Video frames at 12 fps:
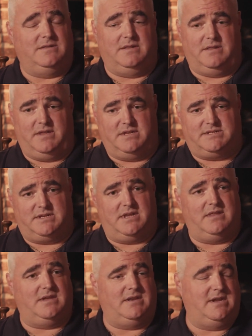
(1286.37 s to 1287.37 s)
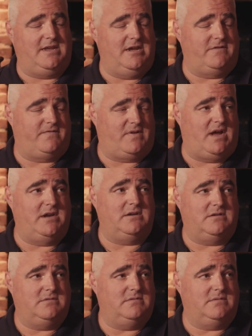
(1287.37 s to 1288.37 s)
They say then they can't
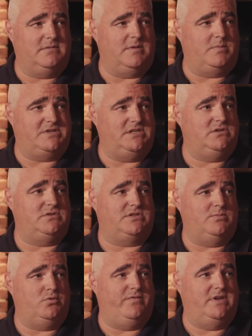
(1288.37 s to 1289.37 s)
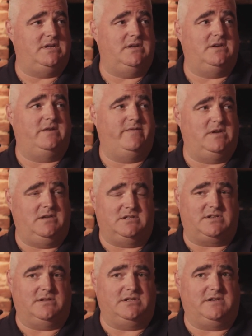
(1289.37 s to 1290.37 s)
find the seniors to move in, and it
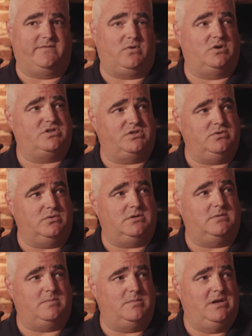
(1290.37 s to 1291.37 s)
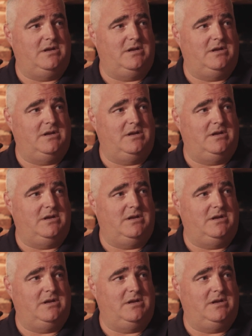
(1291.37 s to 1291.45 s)
instantly diverts to a